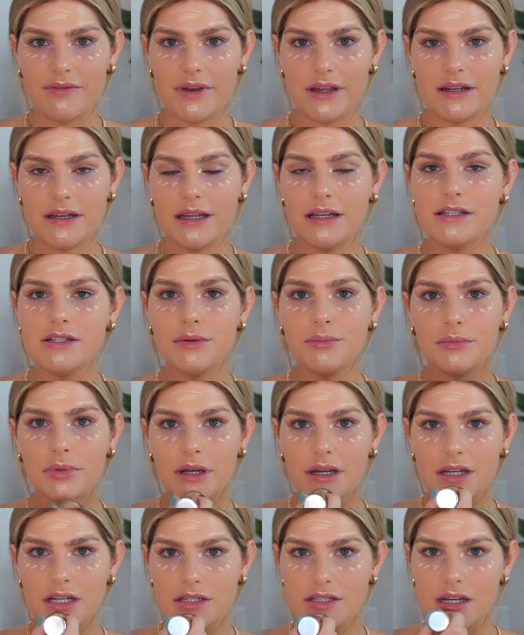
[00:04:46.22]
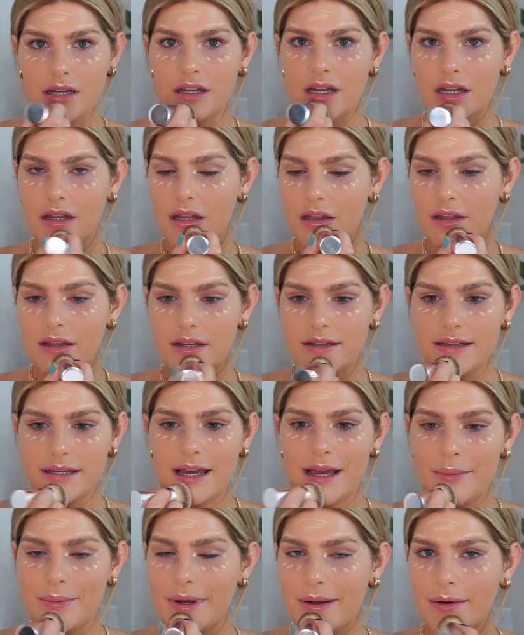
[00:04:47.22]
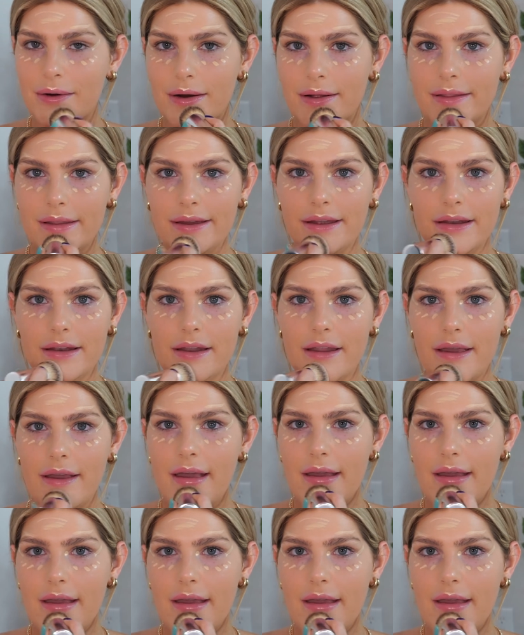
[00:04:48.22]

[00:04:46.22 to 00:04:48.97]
foundation brush and tap it all in.